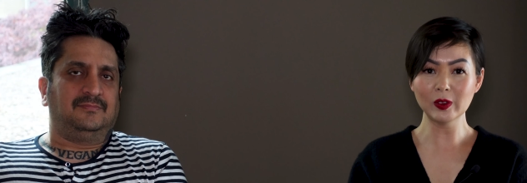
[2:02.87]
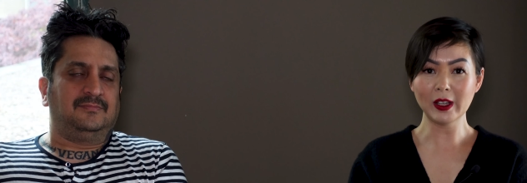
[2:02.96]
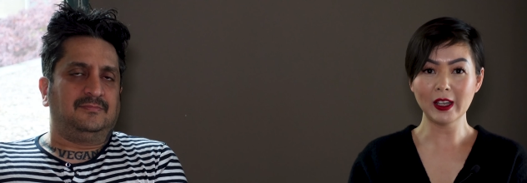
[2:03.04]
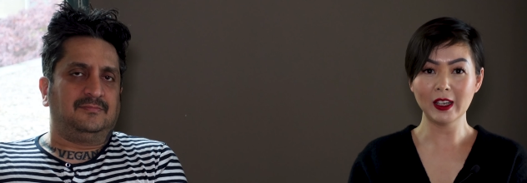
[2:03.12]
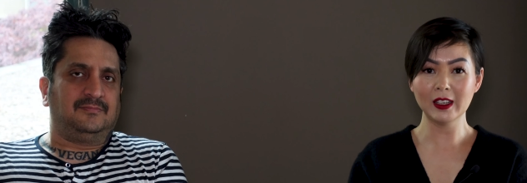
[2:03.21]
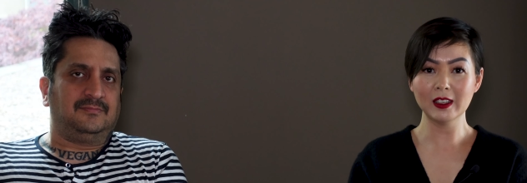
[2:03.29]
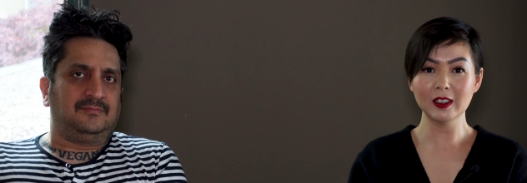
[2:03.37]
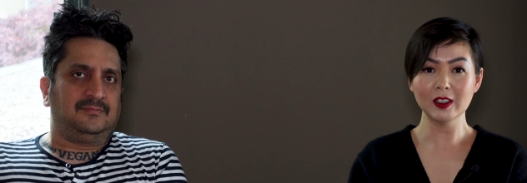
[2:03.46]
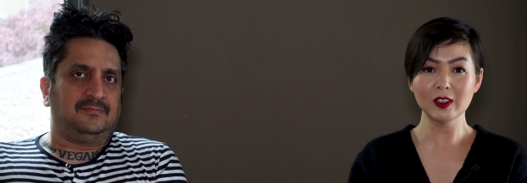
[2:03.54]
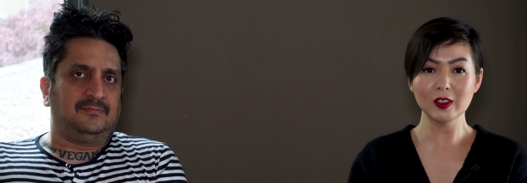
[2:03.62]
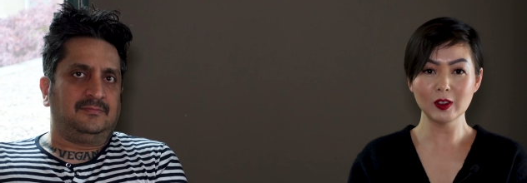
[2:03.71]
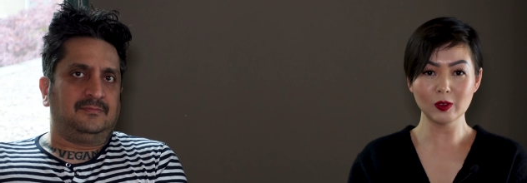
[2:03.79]
Speaker 1: like
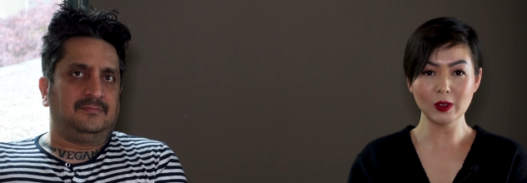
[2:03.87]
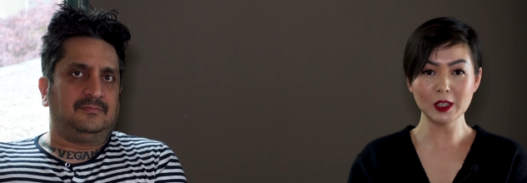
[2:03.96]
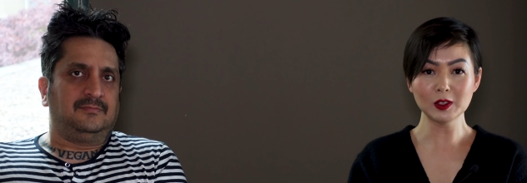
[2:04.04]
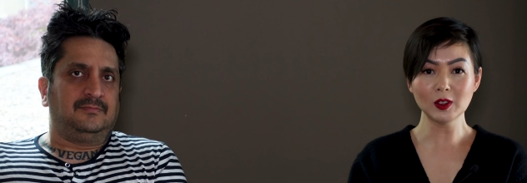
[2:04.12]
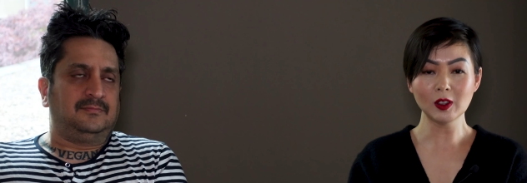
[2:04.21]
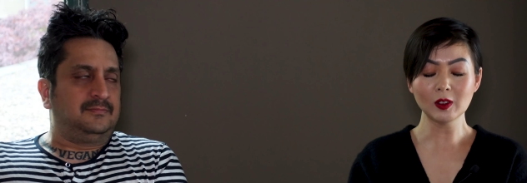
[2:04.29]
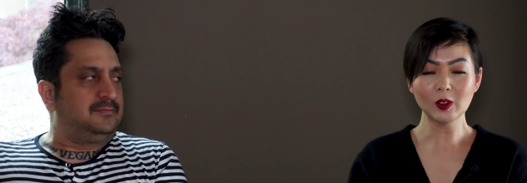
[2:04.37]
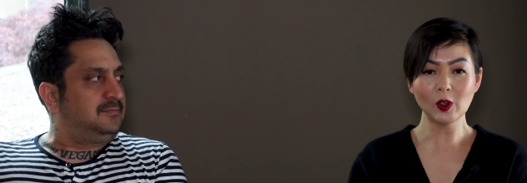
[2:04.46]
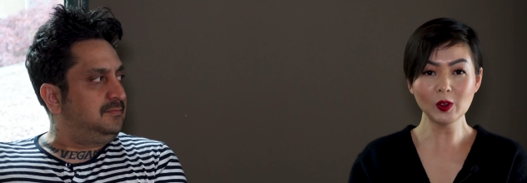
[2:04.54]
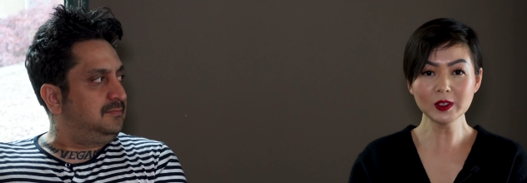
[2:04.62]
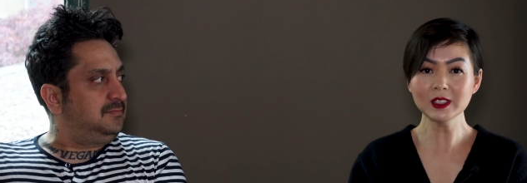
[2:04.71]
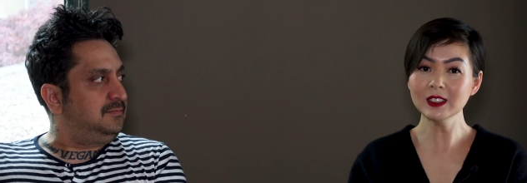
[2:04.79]
the restaurant
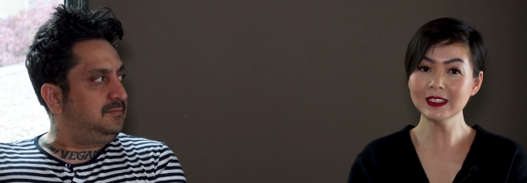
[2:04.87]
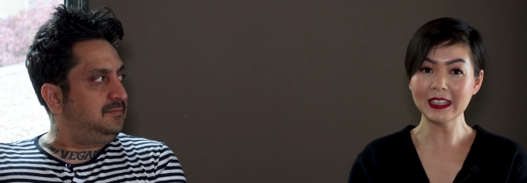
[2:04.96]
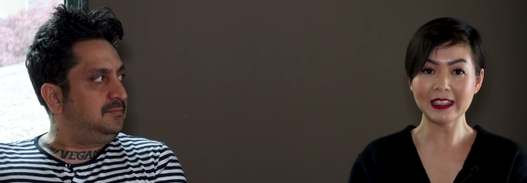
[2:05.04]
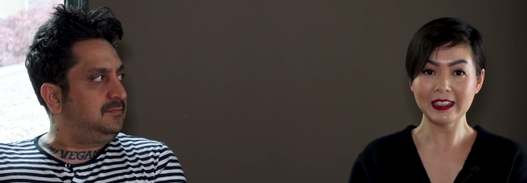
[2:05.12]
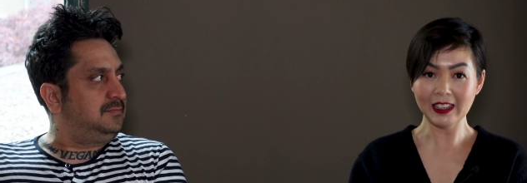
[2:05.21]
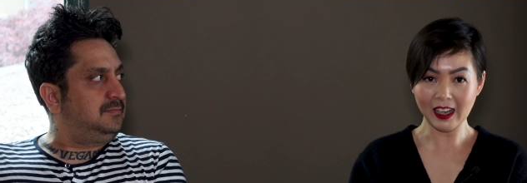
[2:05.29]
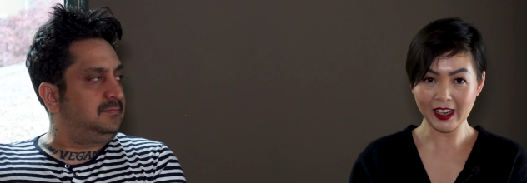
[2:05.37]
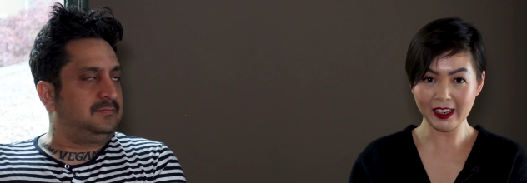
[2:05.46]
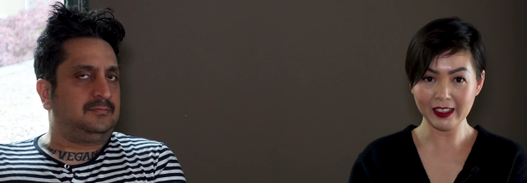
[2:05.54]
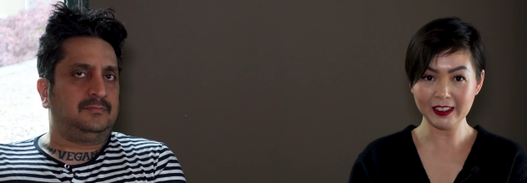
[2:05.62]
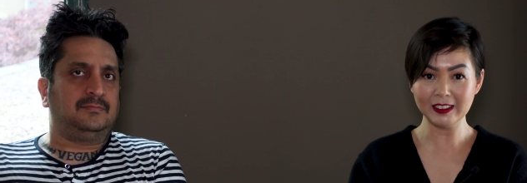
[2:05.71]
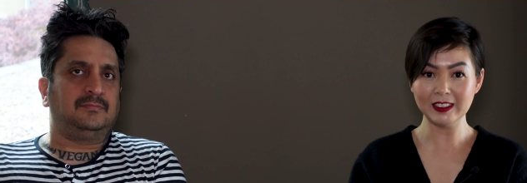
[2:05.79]
closes at
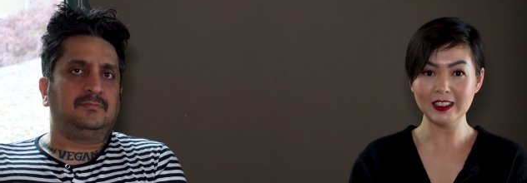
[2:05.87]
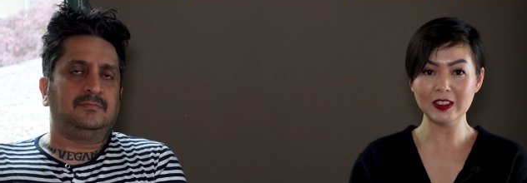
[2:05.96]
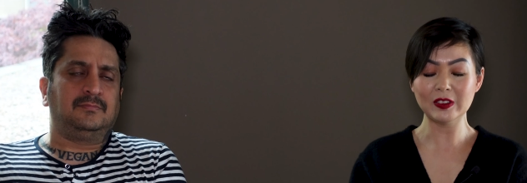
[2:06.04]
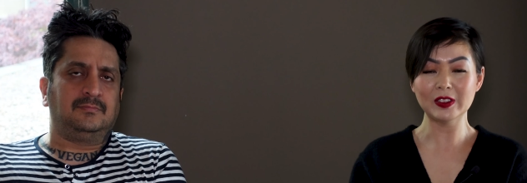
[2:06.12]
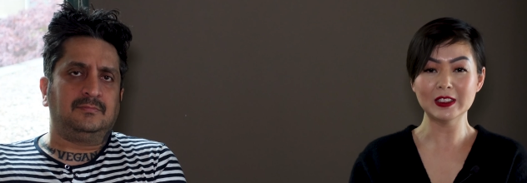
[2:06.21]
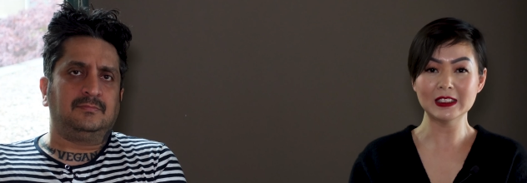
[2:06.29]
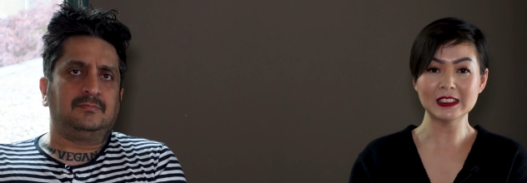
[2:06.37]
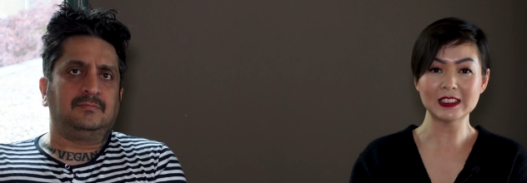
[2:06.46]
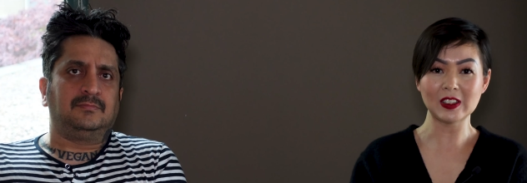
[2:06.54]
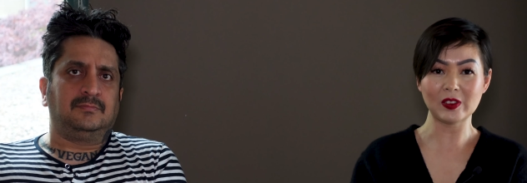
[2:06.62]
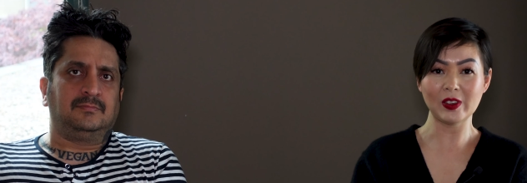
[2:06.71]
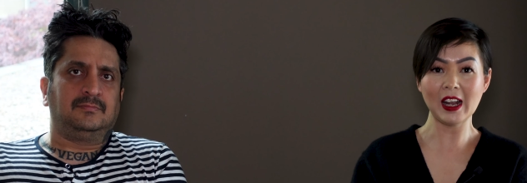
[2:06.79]
9. It was
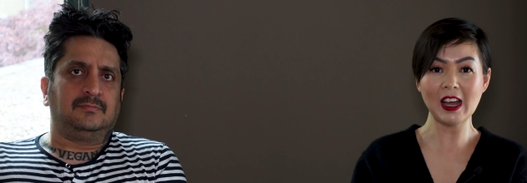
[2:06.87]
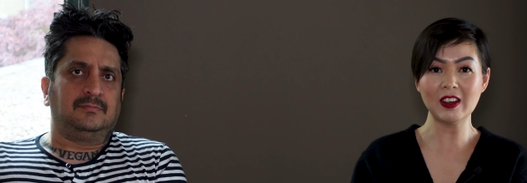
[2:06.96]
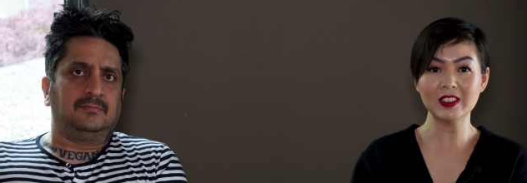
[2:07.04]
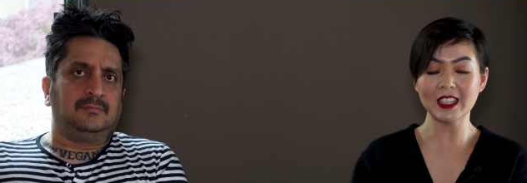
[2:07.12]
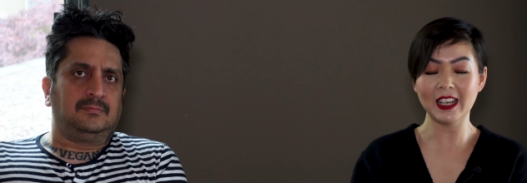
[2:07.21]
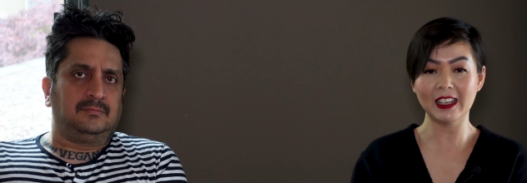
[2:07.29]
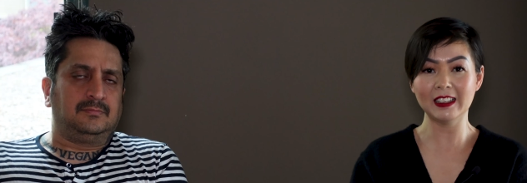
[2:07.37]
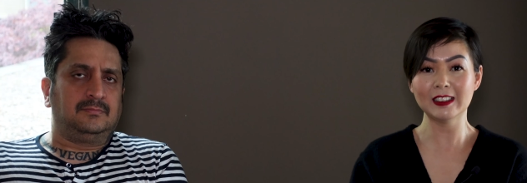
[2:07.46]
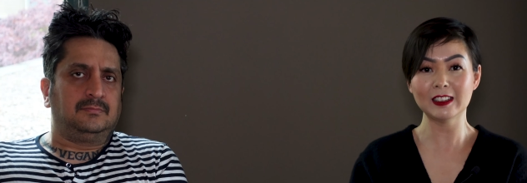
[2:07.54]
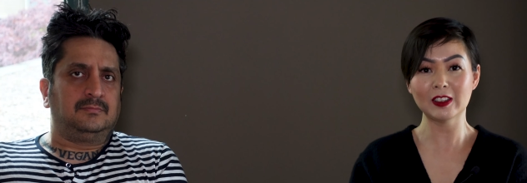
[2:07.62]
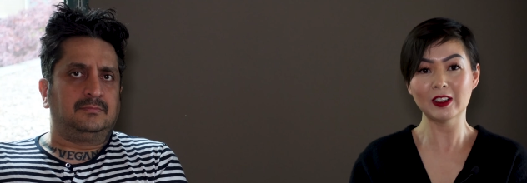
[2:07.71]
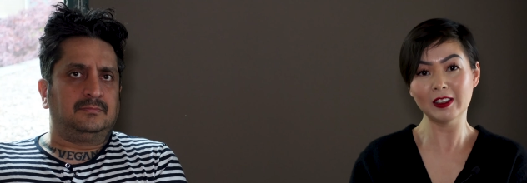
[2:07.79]
around
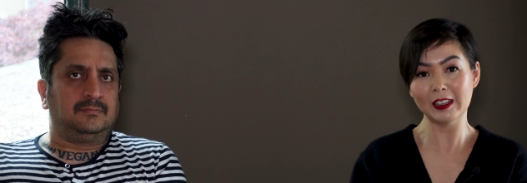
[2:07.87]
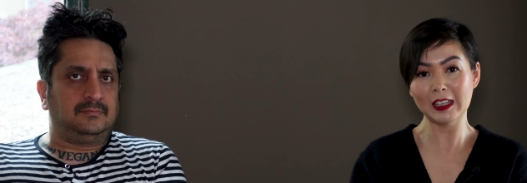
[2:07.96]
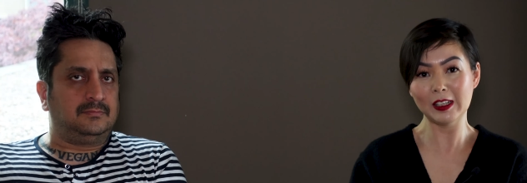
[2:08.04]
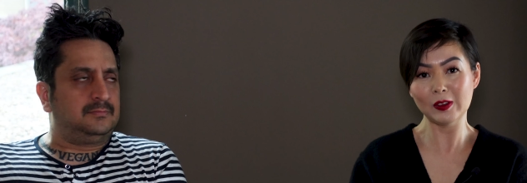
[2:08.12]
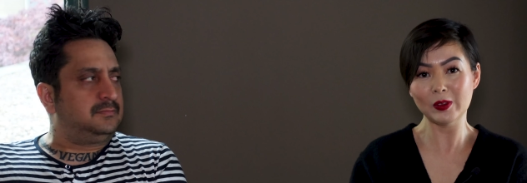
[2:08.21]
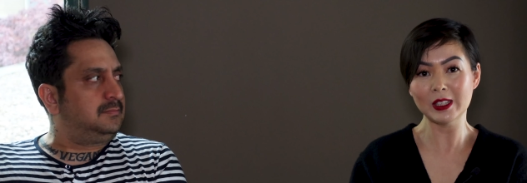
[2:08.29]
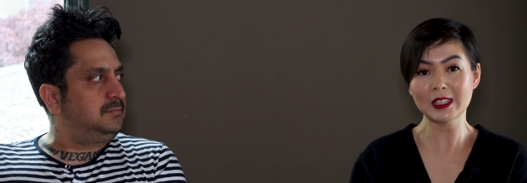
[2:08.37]
8:30. We